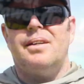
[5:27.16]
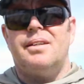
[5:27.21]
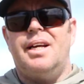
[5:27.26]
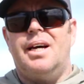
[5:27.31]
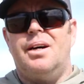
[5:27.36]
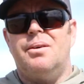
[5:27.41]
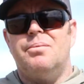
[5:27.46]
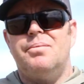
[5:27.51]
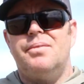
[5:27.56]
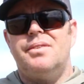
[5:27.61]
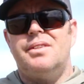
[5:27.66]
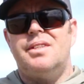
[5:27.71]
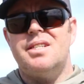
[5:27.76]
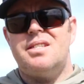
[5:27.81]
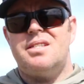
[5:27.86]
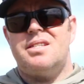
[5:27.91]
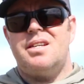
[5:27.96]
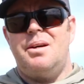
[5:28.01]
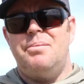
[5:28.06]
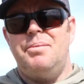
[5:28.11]
Now,
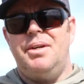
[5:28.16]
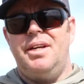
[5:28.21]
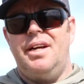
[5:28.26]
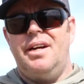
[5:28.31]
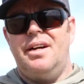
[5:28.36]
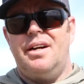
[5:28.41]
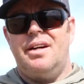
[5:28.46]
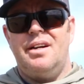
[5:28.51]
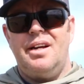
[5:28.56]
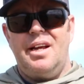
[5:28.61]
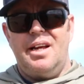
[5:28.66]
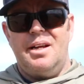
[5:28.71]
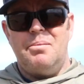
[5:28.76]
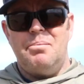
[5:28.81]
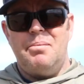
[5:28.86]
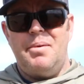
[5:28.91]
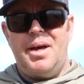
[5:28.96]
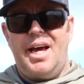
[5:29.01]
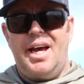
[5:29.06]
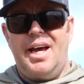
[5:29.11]
this time of year
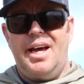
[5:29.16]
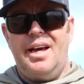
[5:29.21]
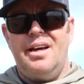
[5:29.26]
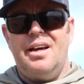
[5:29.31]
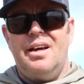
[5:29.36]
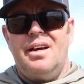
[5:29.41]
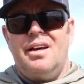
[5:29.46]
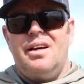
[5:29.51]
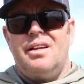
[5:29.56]
in May,